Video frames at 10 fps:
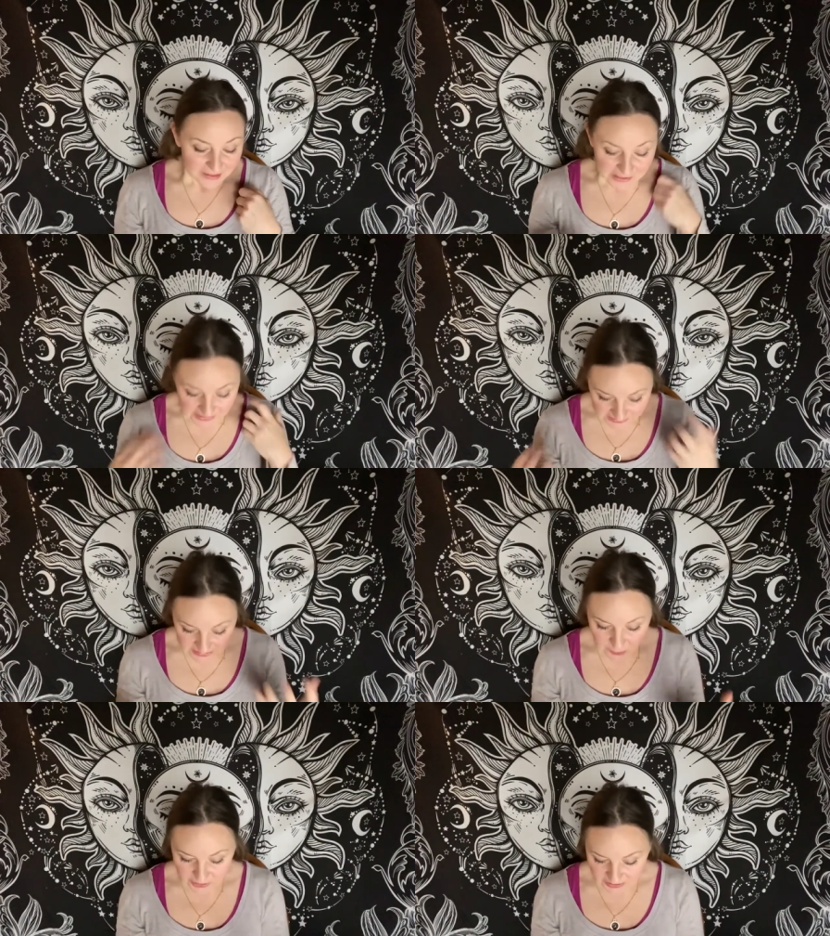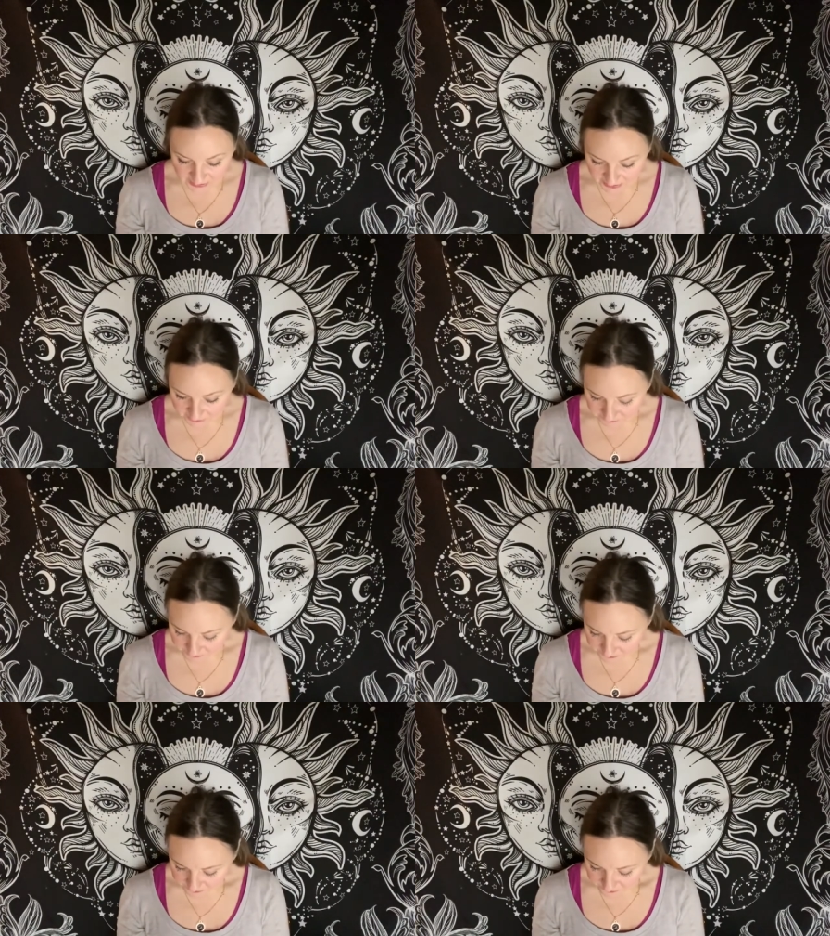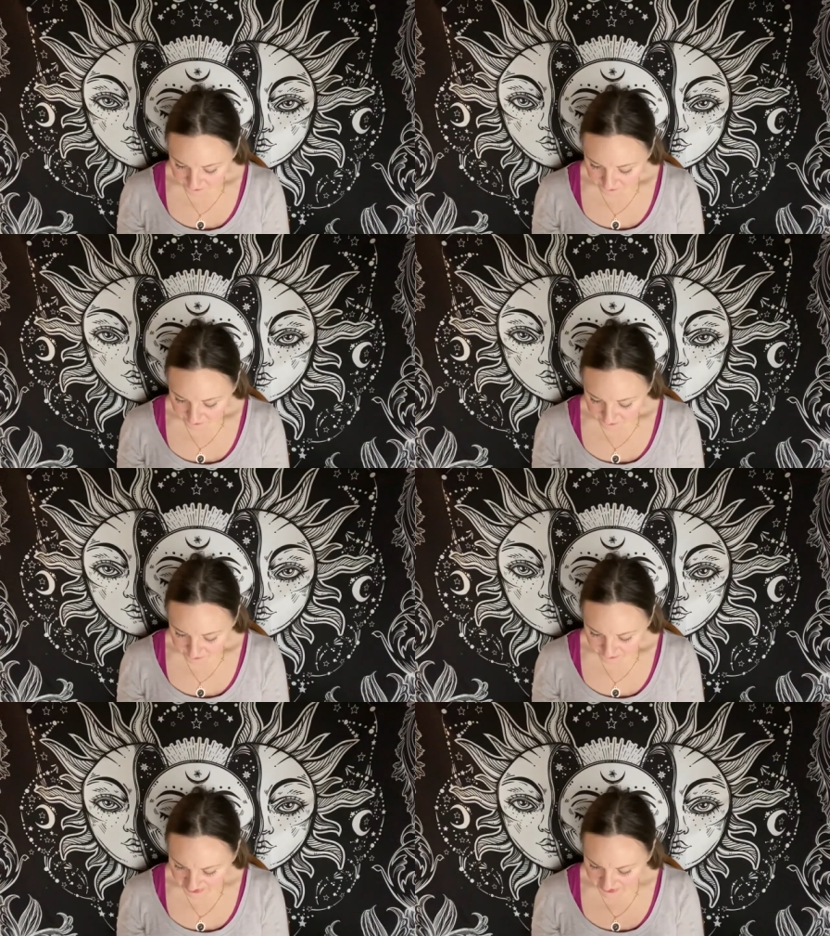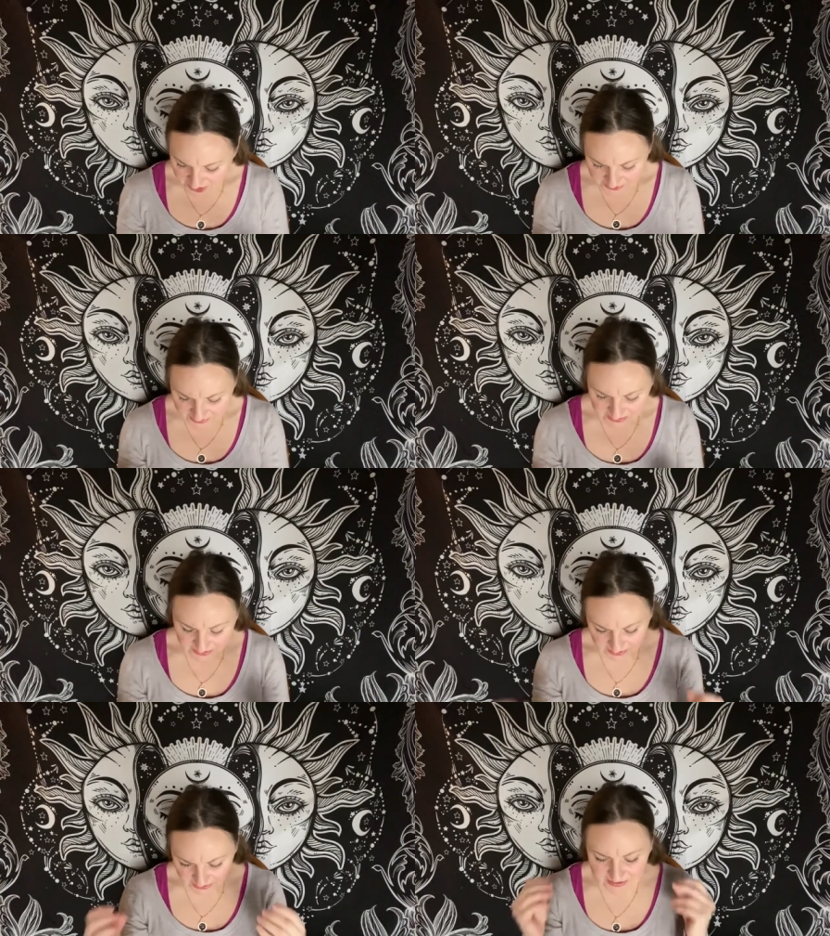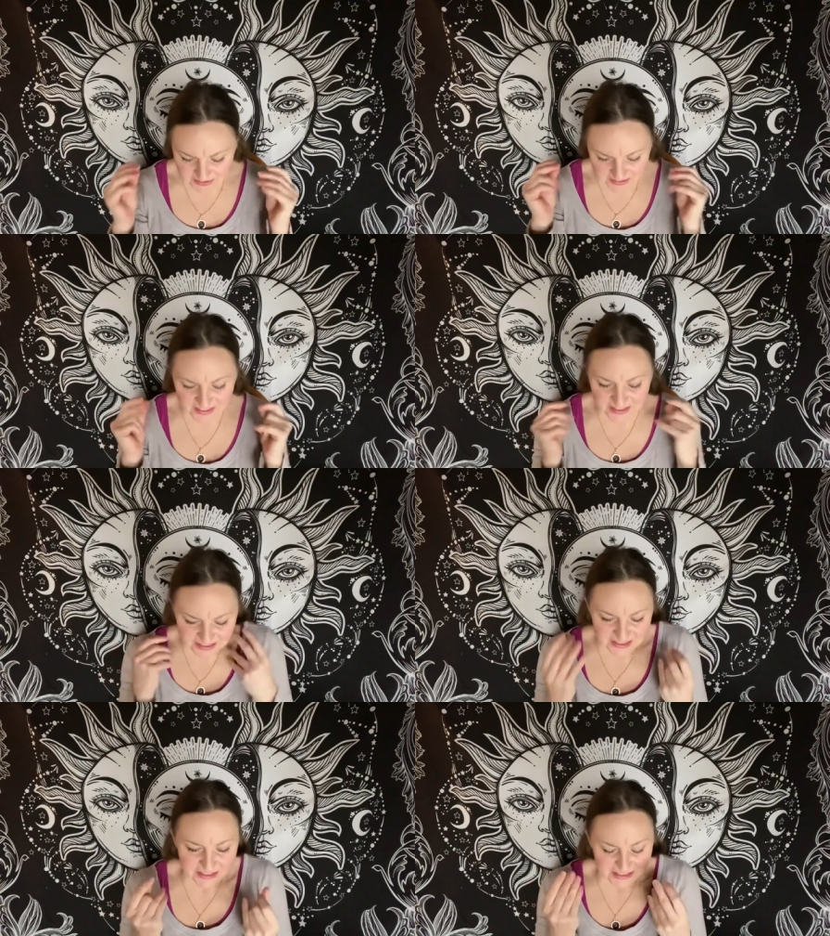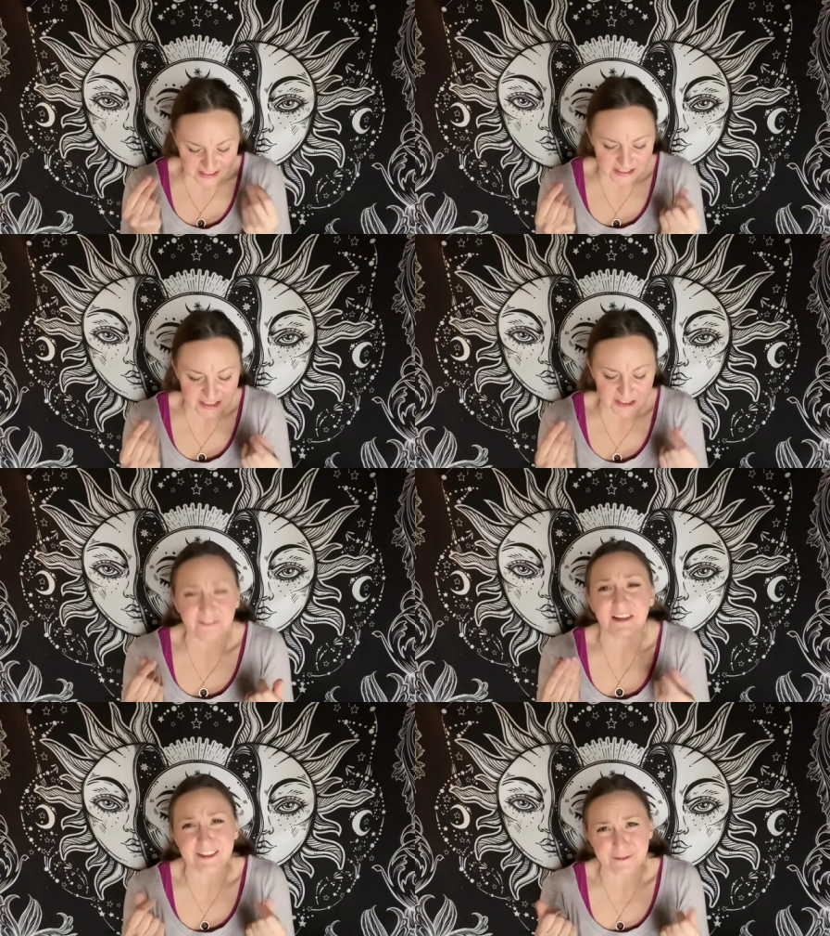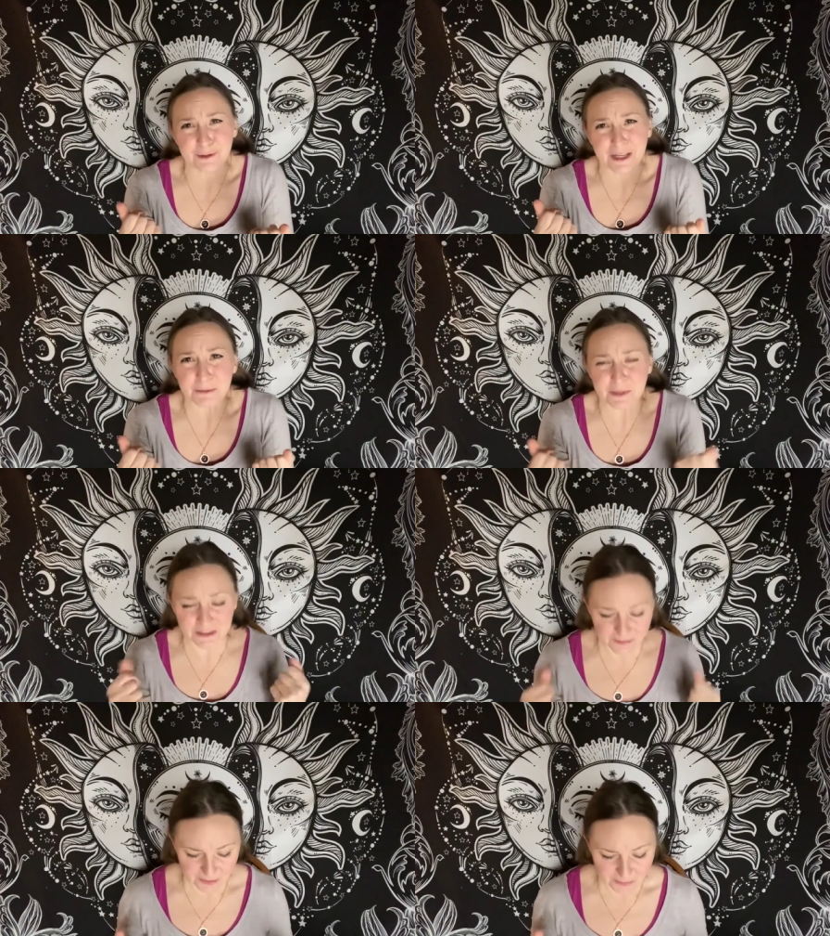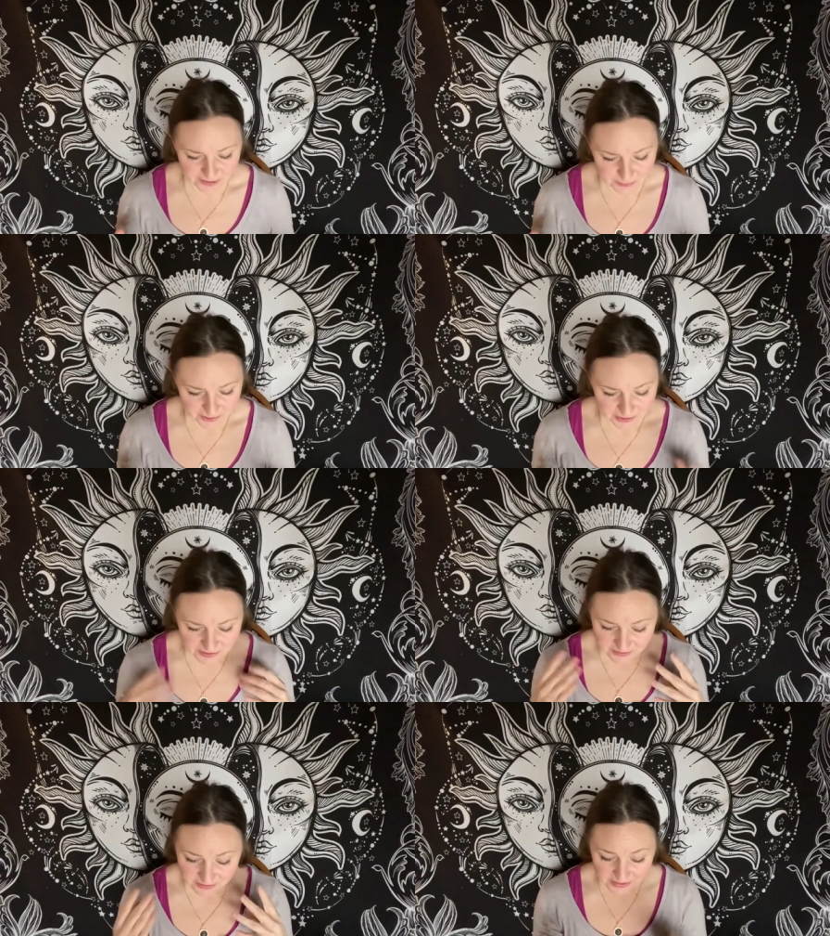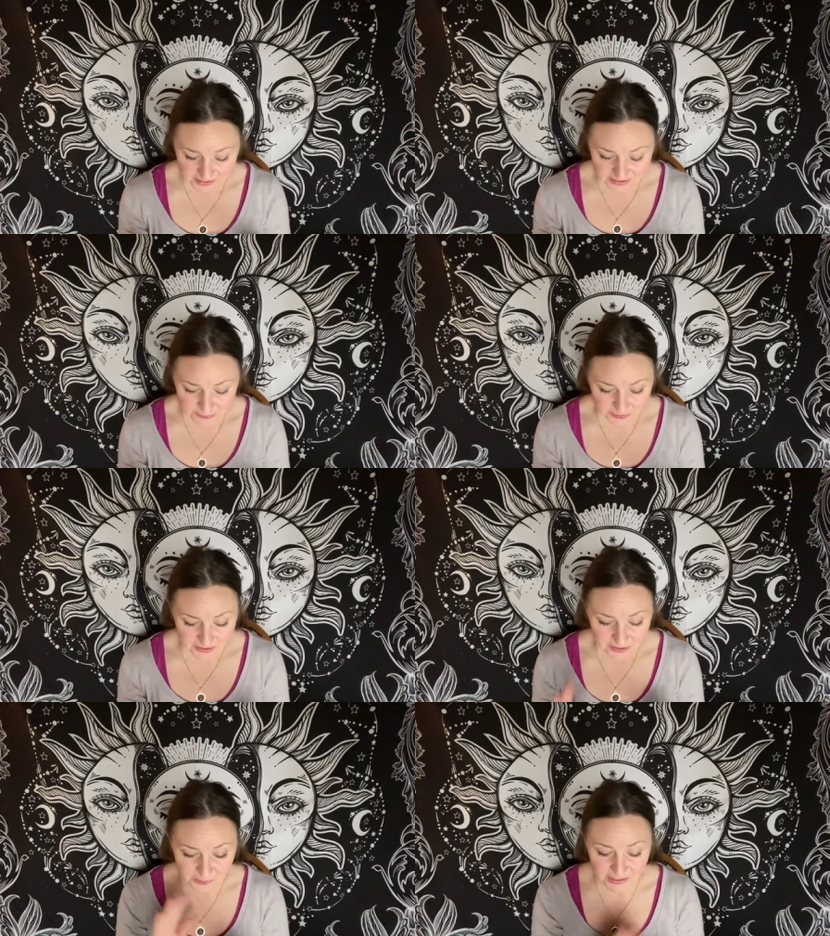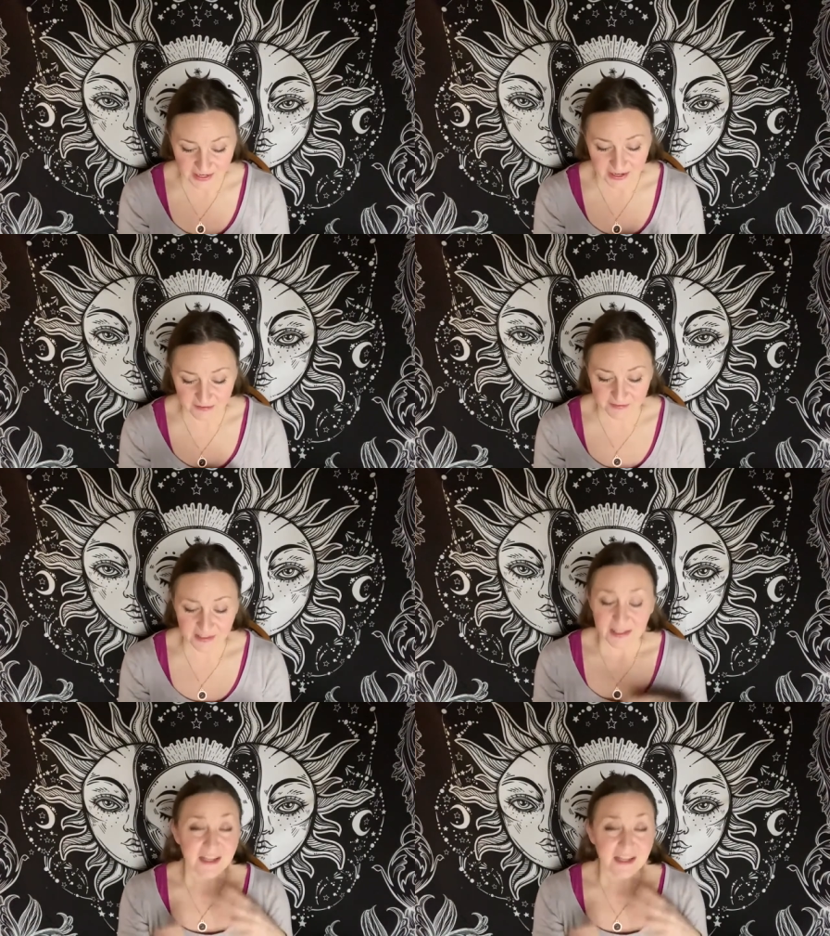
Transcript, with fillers: next week, yeah, that's a, that's that's that's going to flavor that week for the most part. The next week we have